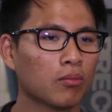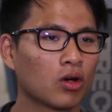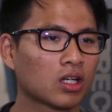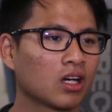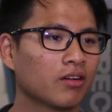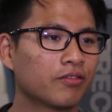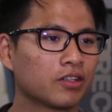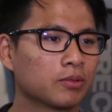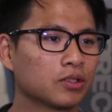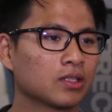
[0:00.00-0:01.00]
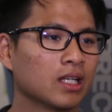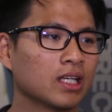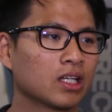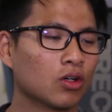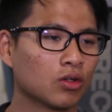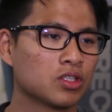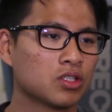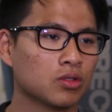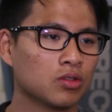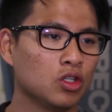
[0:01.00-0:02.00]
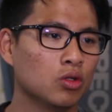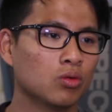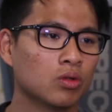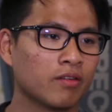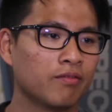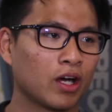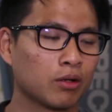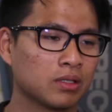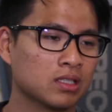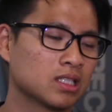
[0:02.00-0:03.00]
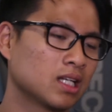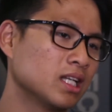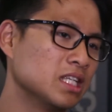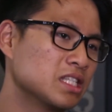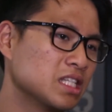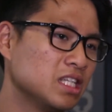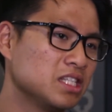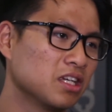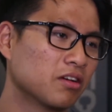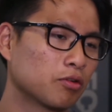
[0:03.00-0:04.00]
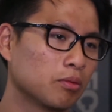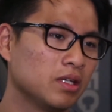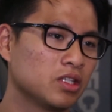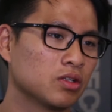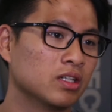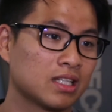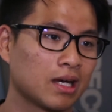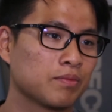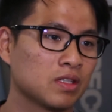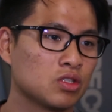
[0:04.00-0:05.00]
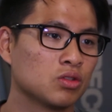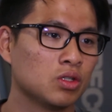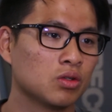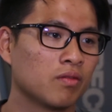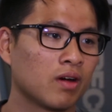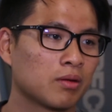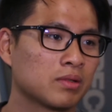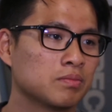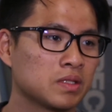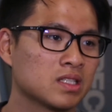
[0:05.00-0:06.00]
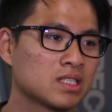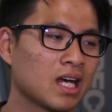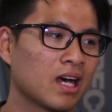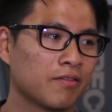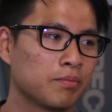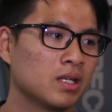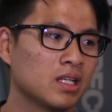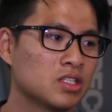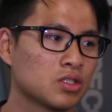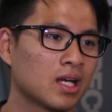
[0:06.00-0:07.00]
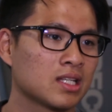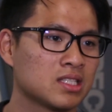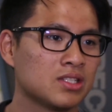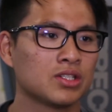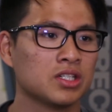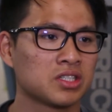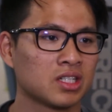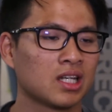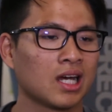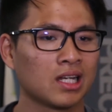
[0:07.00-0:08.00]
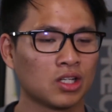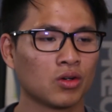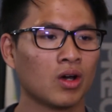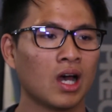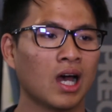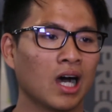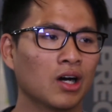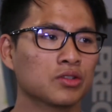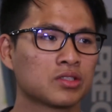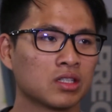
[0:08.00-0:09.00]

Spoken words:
more comfortable like going to new environments, and it's easier for me to adapt into new environment because I've been into that situation and I know how to